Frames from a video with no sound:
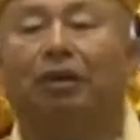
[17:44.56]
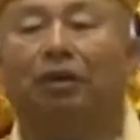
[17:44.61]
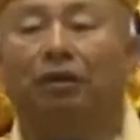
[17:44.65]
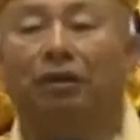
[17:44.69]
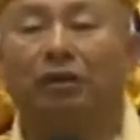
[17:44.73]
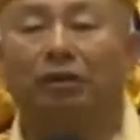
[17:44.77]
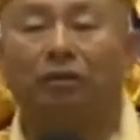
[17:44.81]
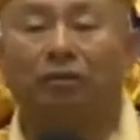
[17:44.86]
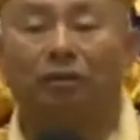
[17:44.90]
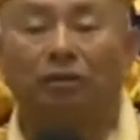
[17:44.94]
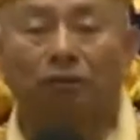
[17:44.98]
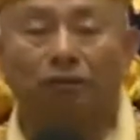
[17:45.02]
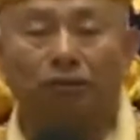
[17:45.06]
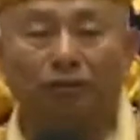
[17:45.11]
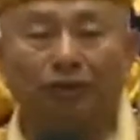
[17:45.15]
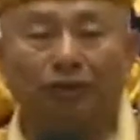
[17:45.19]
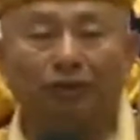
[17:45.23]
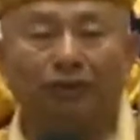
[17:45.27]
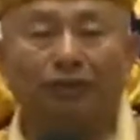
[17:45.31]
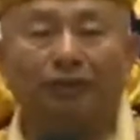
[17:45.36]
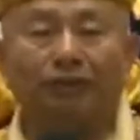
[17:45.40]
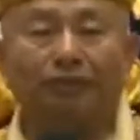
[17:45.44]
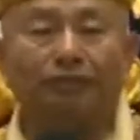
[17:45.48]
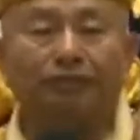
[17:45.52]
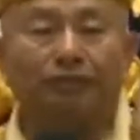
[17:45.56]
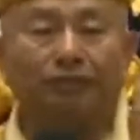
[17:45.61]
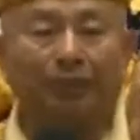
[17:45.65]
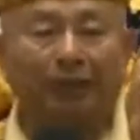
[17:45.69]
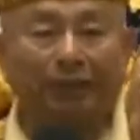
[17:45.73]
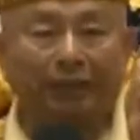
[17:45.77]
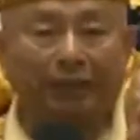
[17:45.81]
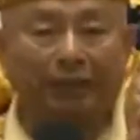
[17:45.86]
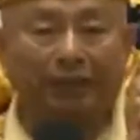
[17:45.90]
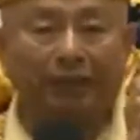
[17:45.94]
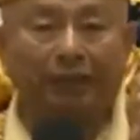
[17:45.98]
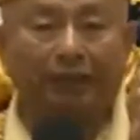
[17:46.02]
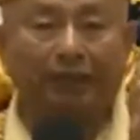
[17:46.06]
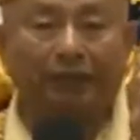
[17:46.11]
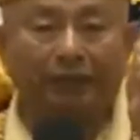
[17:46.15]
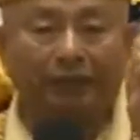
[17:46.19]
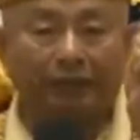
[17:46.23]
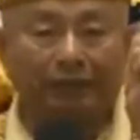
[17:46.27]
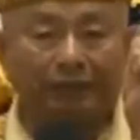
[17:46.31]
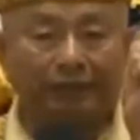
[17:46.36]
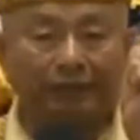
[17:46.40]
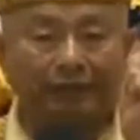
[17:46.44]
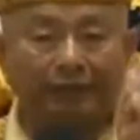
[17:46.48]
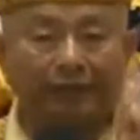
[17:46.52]
So I use
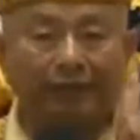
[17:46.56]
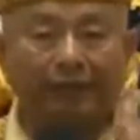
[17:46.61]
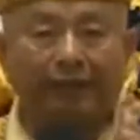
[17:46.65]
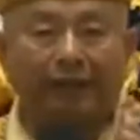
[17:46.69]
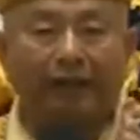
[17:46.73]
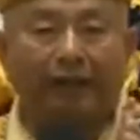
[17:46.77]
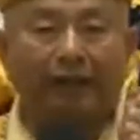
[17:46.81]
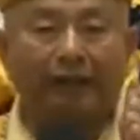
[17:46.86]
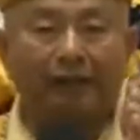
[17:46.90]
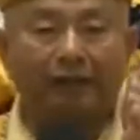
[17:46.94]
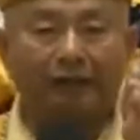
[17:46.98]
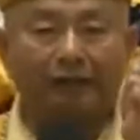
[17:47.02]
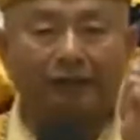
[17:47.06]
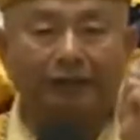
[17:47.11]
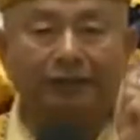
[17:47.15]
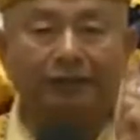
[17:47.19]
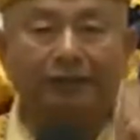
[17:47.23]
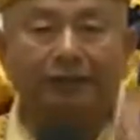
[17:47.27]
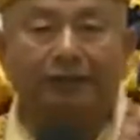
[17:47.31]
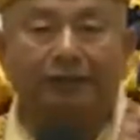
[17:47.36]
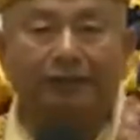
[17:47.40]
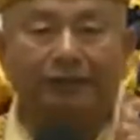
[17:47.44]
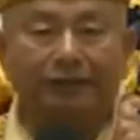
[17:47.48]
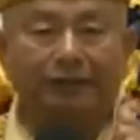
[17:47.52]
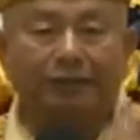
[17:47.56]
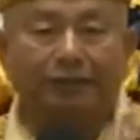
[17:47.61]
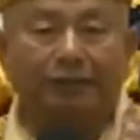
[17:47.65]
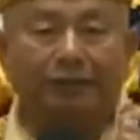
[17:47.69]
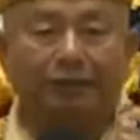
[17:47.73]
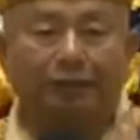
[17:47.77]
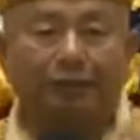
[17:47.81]
water to baptize you,